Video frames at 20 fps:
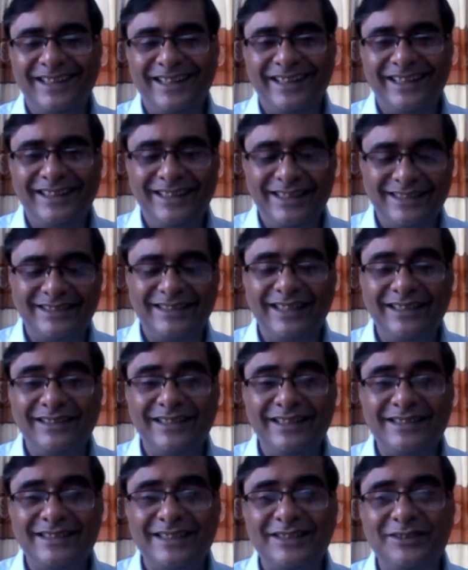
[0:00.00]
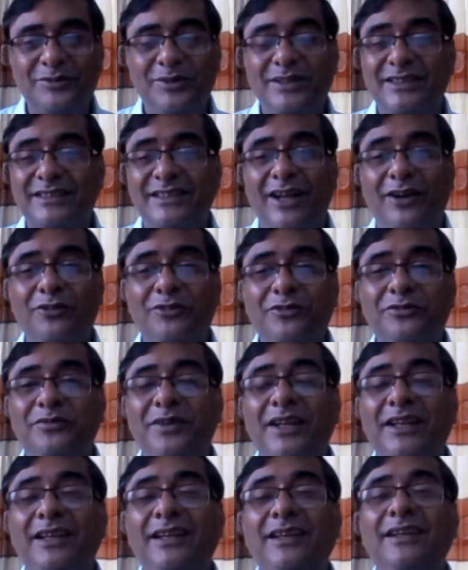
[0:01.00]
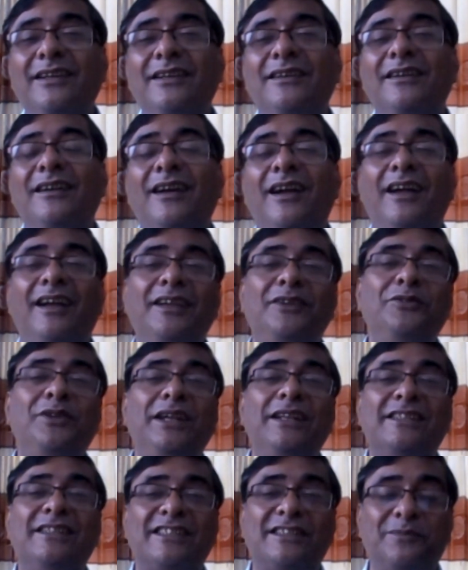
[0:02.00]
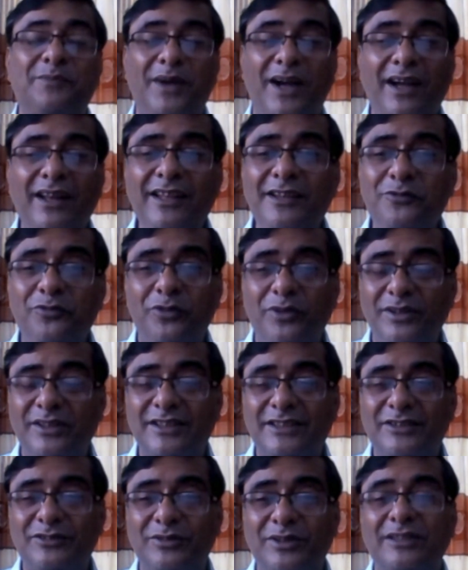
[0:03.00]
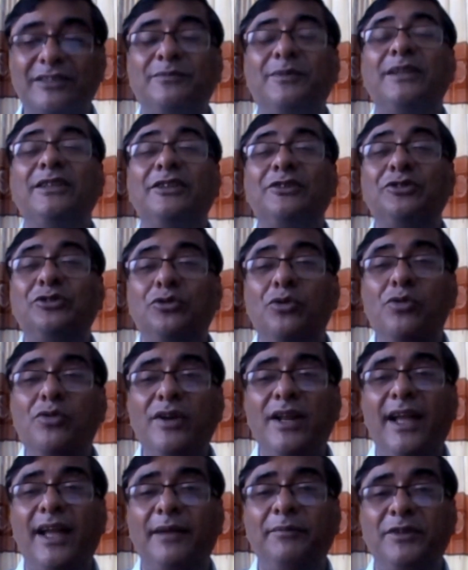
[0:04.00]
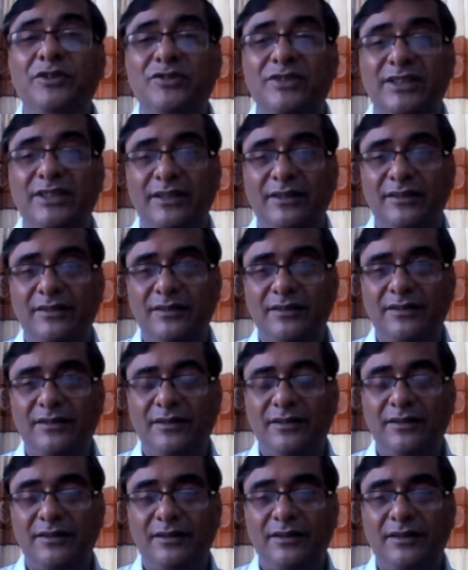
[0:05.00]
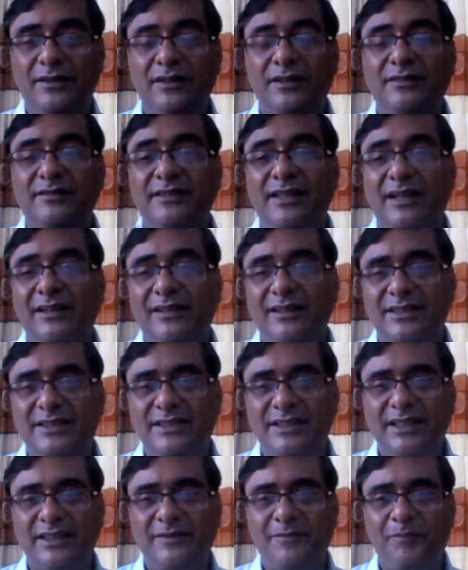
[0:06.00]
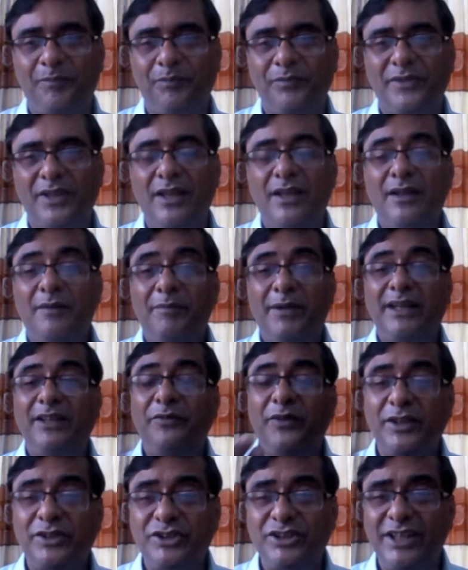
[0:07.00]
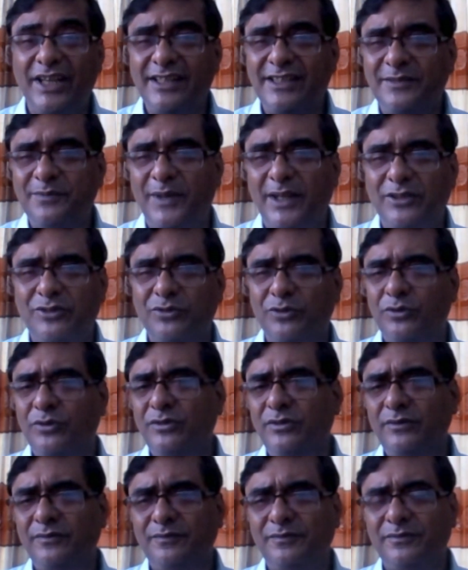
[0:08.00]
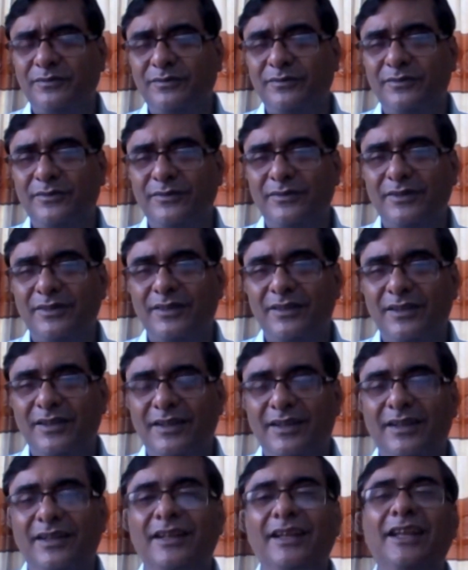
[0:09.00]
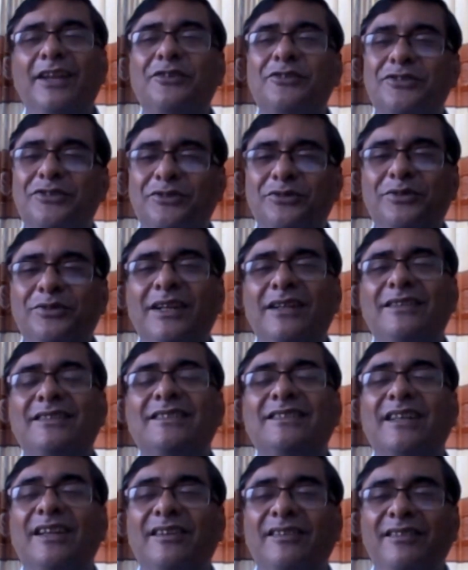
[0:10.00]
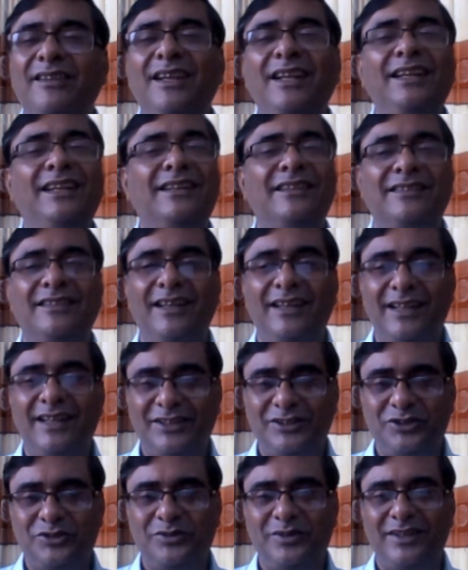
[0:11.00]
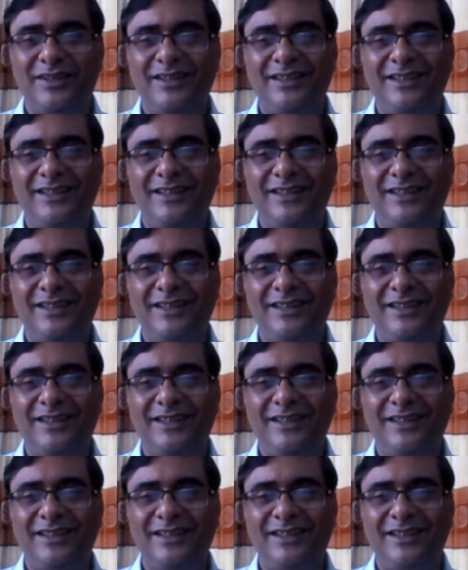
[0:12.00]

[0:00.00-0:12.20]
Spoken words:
these sentences will sound very inspiring for the students, but the tone I am using, sarcastic. But if I change my tone, you students are really intellectual.